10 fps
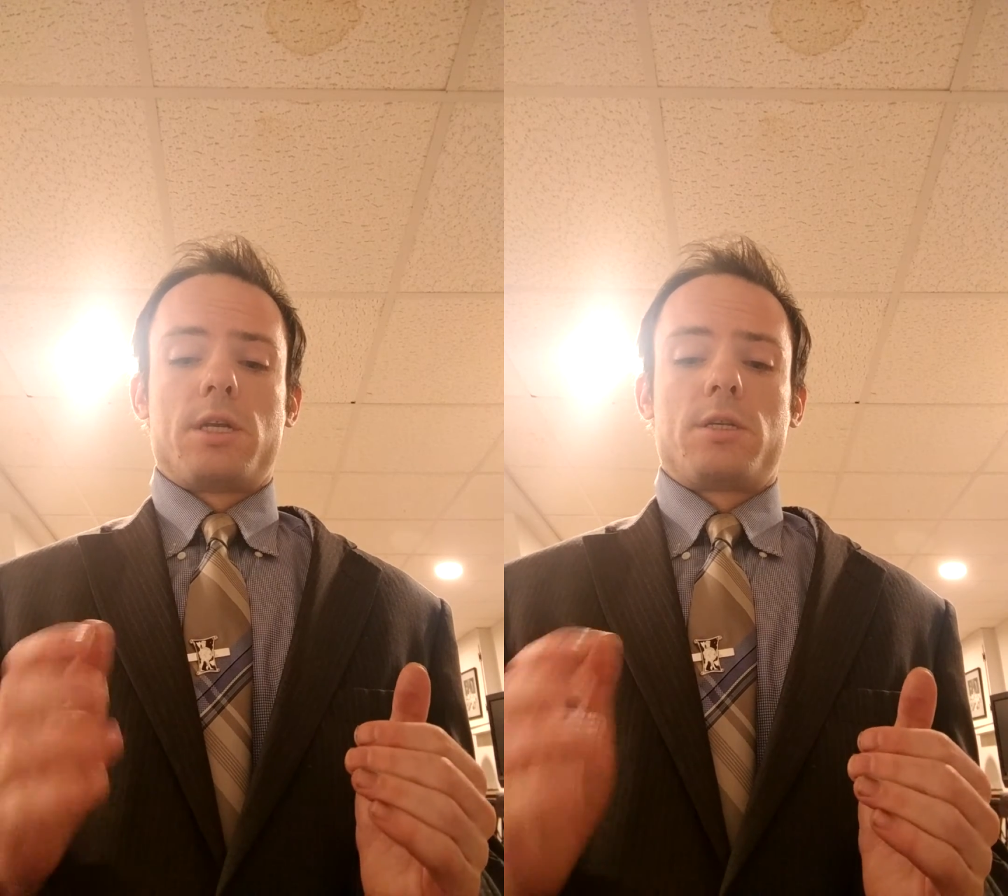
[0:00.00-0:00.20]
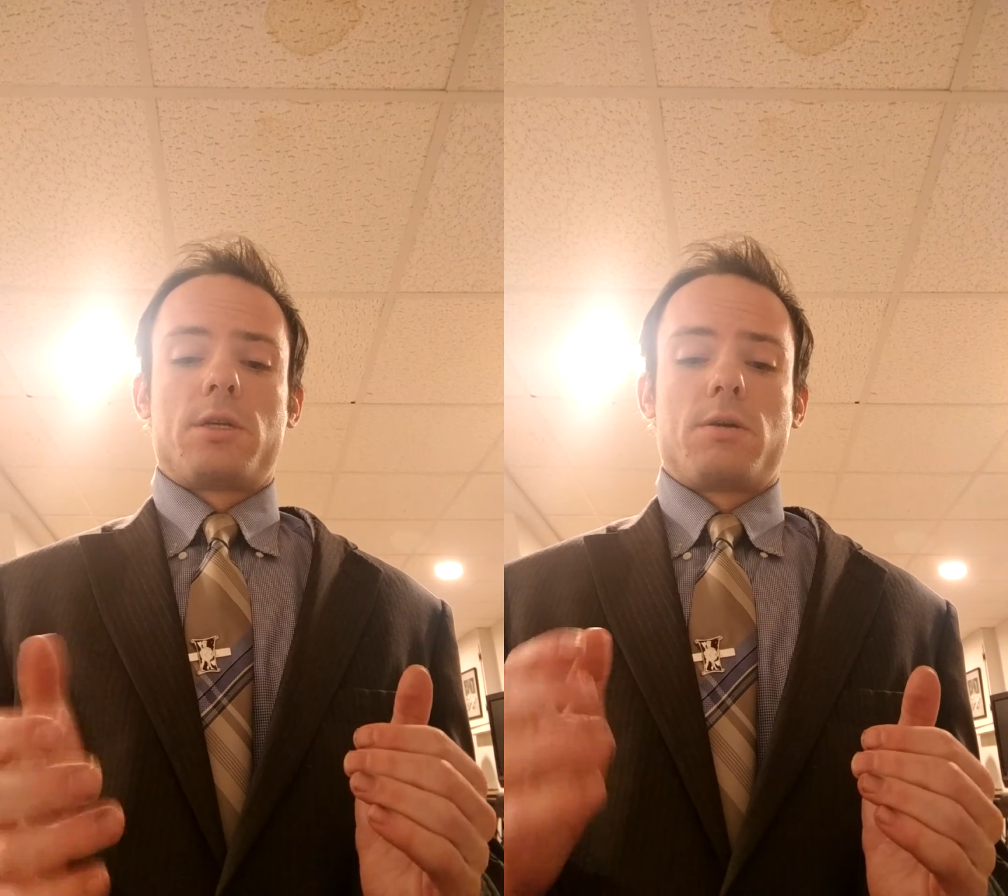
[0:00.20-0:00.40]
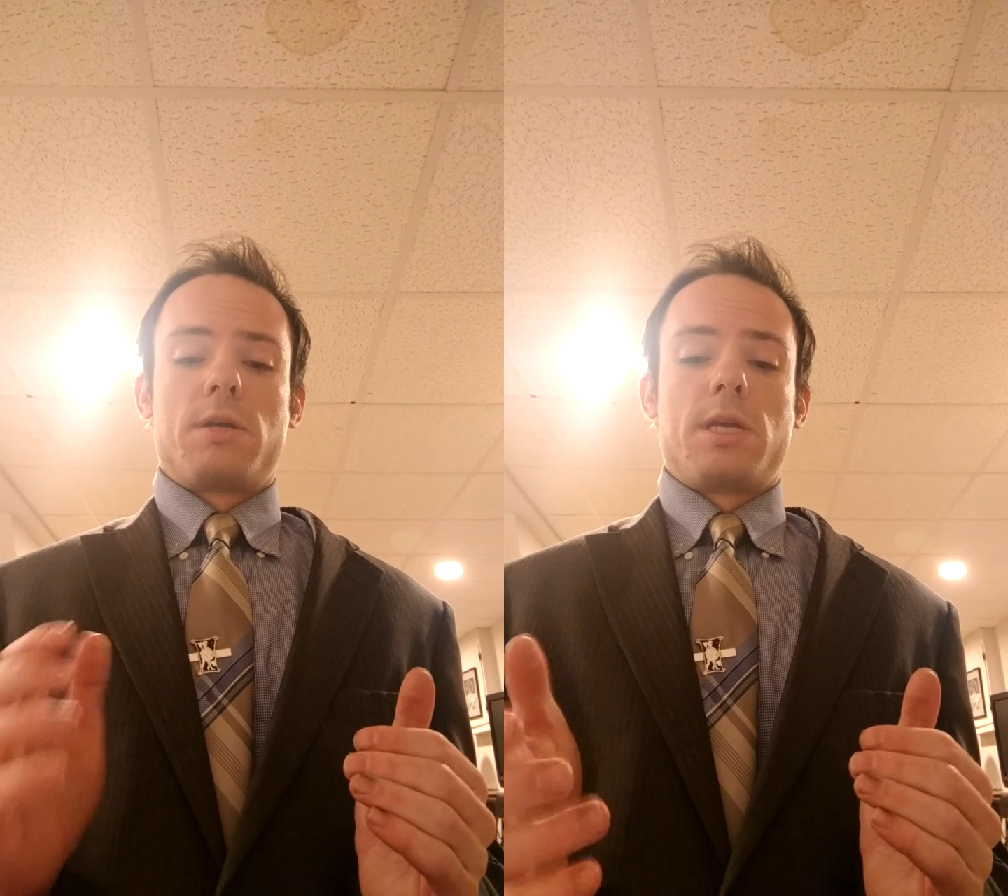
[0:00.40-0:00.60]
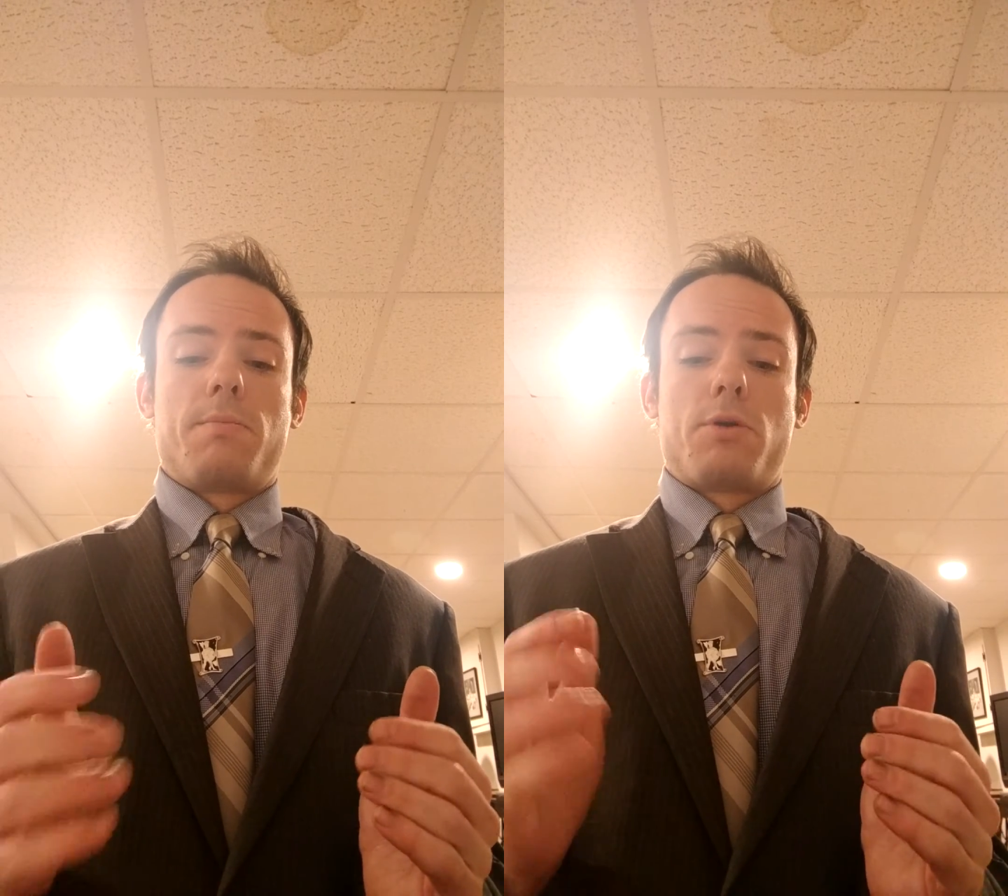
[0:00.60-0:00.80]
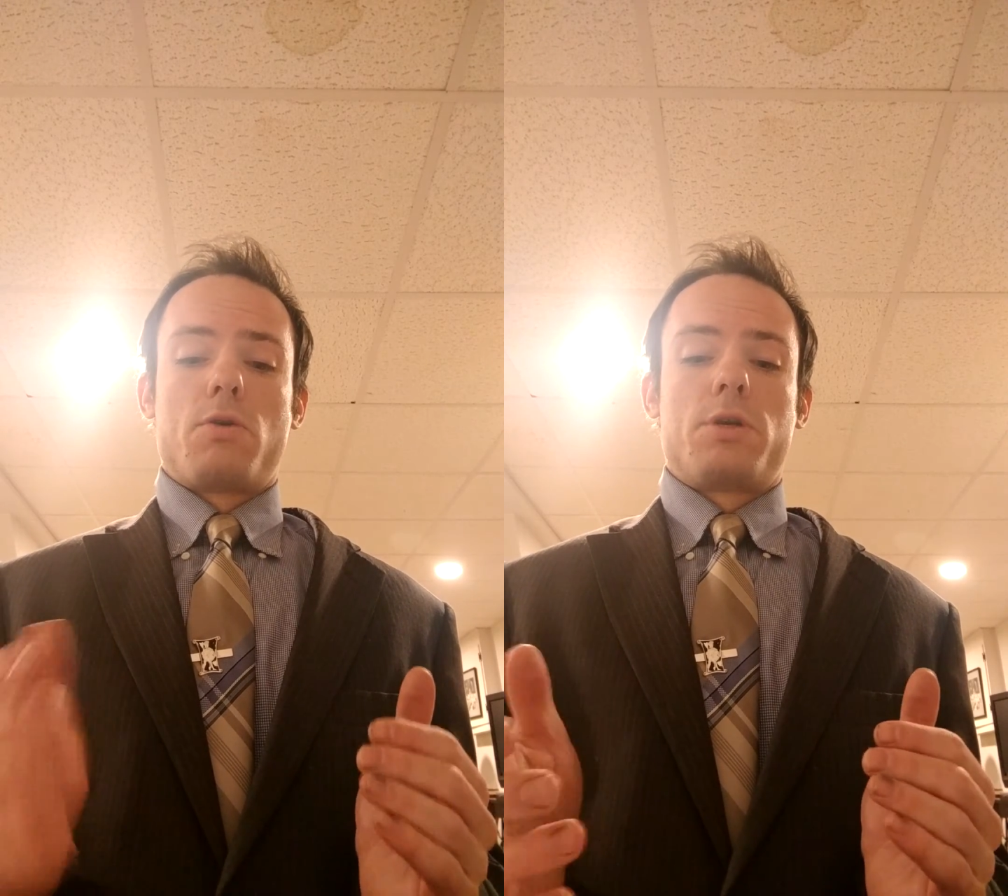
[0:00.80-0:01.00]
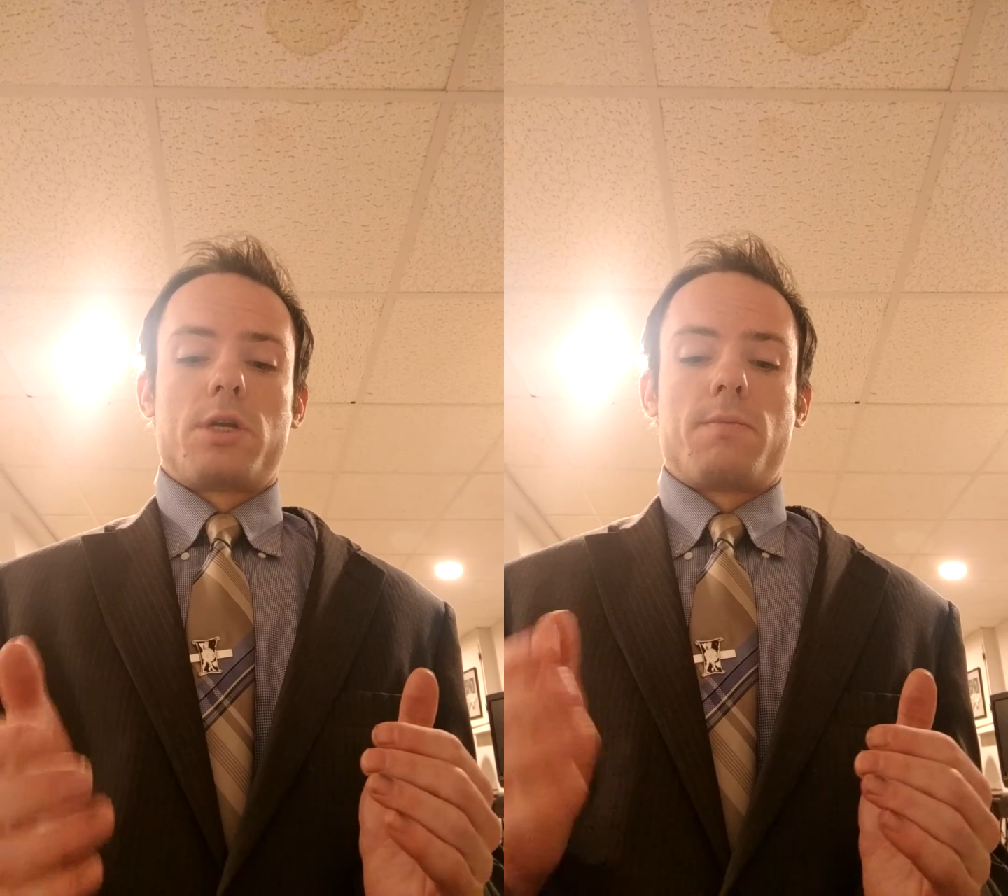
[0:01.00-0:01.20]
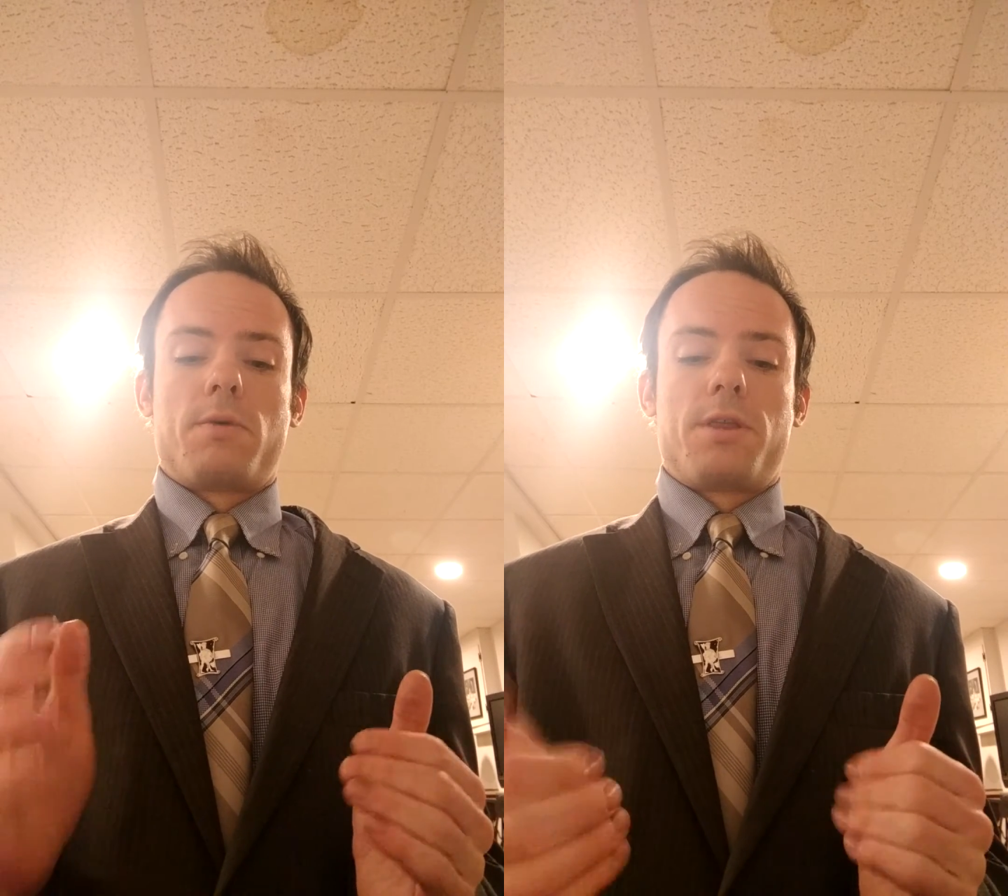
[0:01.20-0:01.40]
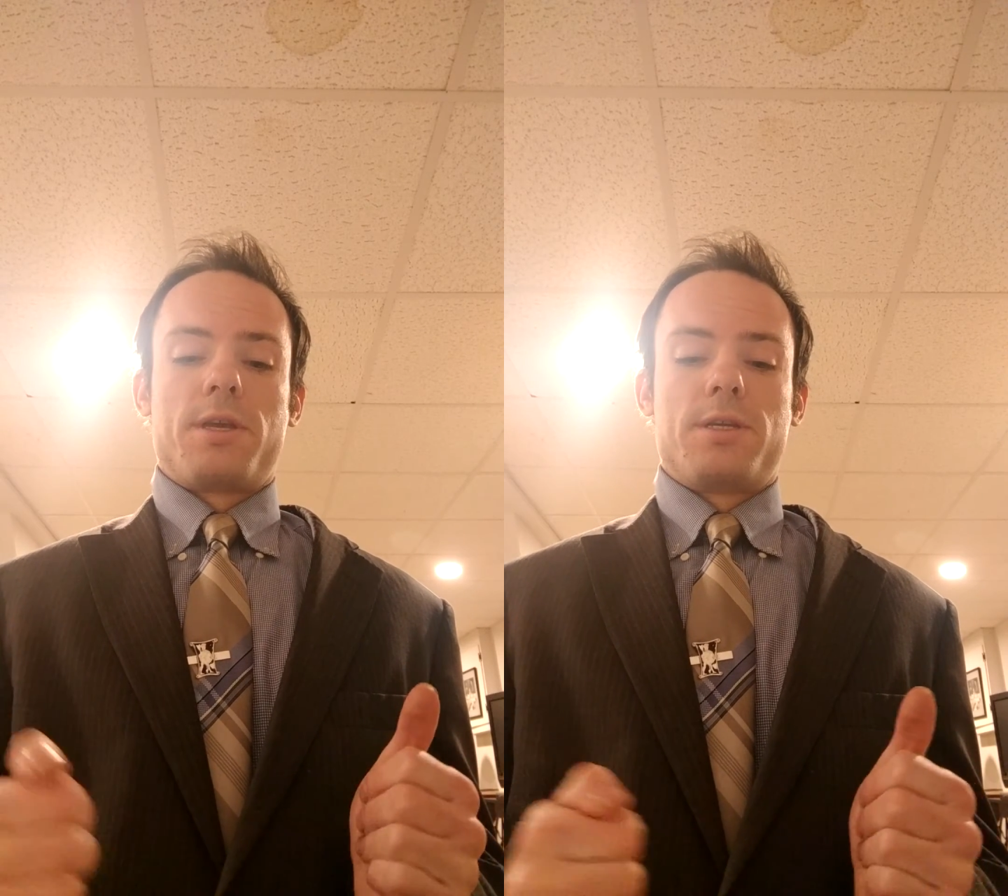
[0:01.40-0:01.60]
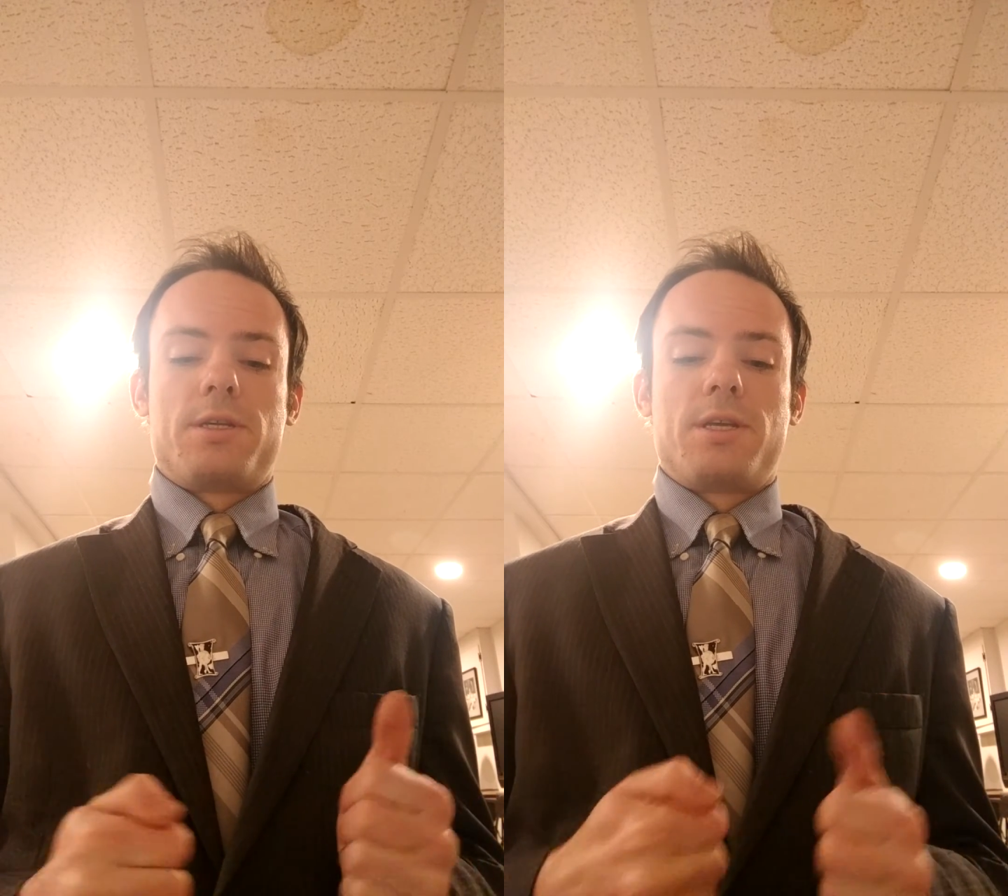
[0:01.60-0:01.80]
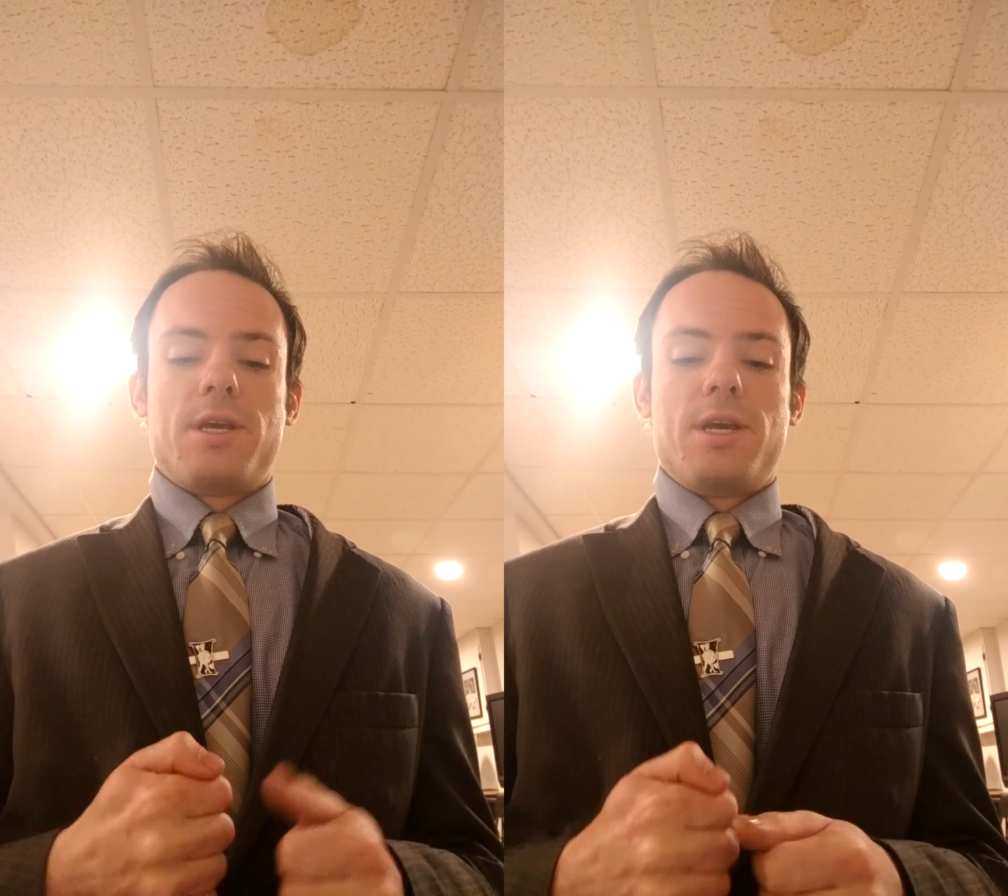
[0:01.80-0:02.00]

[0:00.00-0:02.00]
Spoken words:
and so he approached him with his